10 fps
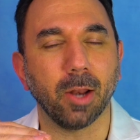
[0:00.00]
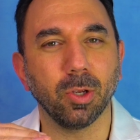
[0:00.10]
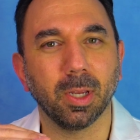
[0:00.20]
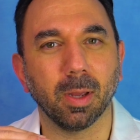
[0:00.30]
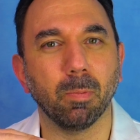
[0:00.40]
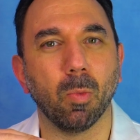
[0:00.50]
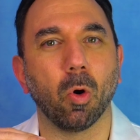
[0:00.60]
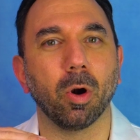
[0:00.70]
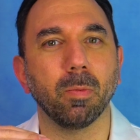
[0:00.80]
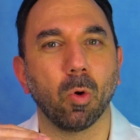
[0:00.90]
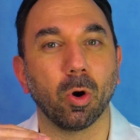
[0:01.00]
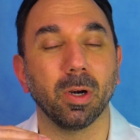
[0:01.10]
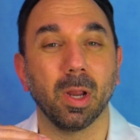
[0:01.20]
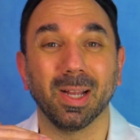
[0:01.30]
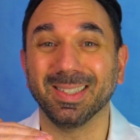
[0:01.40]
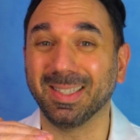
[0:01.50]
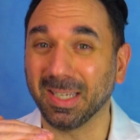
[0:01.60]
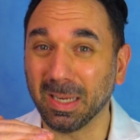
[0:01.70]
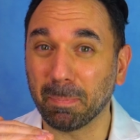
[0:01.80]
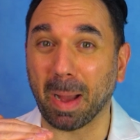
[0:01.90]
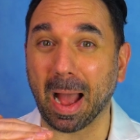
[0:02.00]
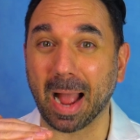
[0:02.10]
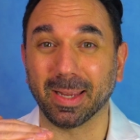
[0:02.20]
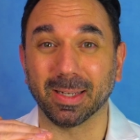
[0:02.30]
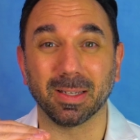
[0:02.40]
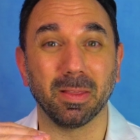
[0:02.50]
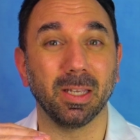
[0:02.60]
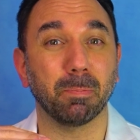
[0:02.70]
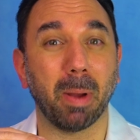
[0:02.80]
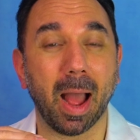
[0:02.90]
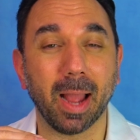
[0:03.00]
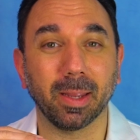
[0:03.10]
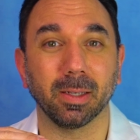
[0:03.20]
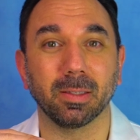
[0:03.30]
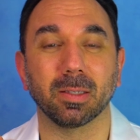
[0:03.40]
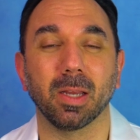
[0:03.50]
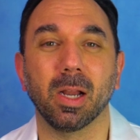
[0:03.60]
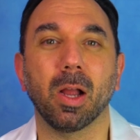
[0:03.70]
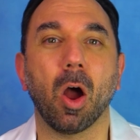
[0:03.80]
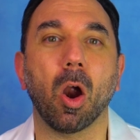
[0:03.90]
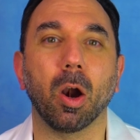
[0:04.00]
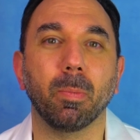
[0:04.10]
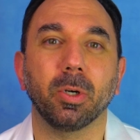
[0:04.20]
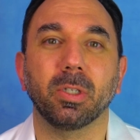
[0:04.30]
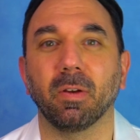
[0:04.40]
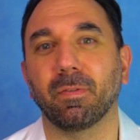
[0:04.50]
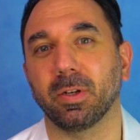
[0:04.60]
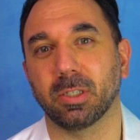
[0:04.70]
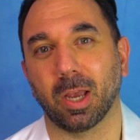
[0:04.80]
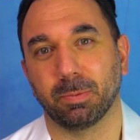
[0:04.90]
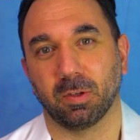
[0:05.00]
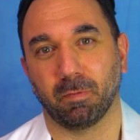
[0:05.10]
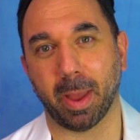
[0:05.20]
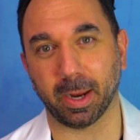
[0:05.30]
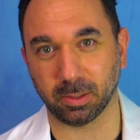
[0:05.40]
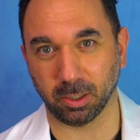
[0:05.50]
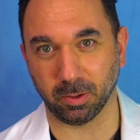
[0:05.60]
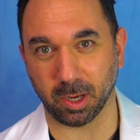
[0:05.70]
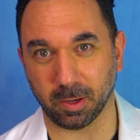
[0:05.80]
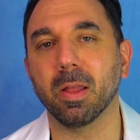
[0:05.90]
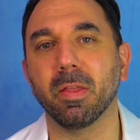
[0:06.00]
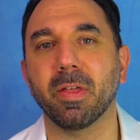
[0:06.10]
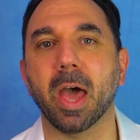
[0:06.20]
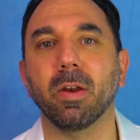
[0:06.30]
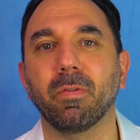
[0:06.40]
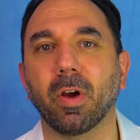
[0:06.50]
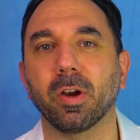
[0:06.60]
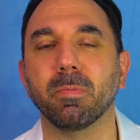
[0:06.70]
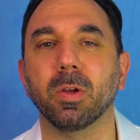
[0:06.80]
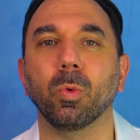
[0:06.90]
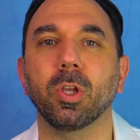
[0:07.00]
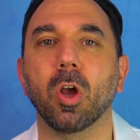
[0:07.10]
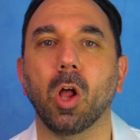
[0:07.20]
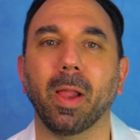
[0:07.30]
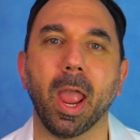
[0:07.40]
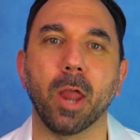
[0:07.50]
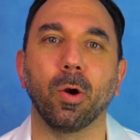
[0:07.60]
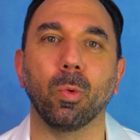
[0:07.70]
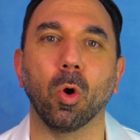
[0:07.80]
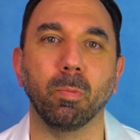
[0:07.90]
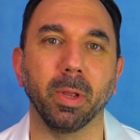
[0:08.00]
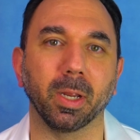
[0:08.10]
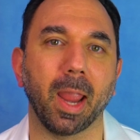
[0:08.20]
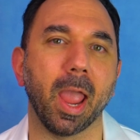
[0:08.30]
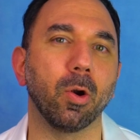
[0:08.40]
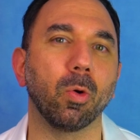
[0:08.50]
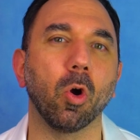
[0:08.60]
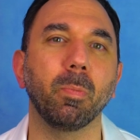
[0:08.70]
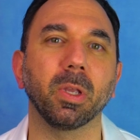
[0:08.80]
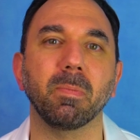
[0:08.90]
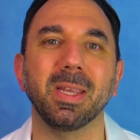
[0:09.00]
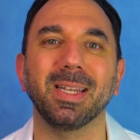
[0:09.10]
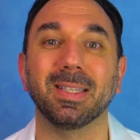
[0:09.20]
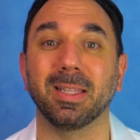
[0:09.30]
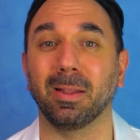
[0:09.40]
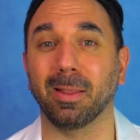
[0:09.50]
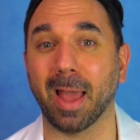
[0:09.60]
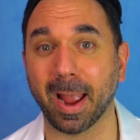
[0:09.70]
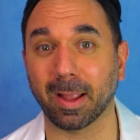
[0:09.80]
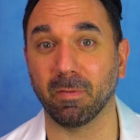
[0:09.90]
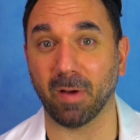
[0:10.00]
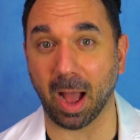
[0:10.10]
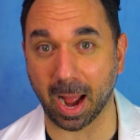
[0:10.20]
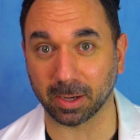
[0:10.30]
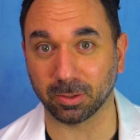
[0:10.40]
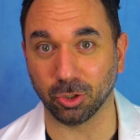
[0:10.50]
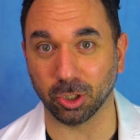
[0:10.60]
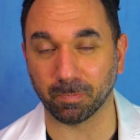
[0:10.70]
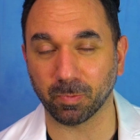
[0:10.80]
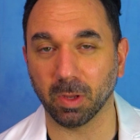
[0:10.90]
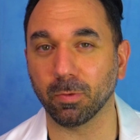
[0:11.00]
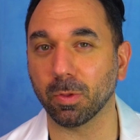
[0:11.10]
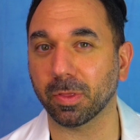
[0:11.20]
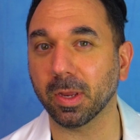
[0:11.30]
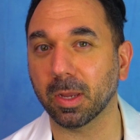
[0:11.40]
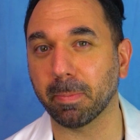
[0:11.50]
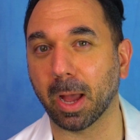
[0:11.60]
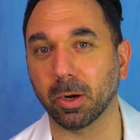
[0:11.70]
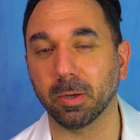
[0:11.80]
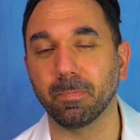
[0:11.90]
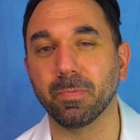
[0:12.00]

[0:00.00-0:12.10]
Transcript: and you get more and more deep pockets. And these pockets harbor different types of bacteria. That environment we call anaerobic. Anaerobic means the lack of oxygen. If you think about it,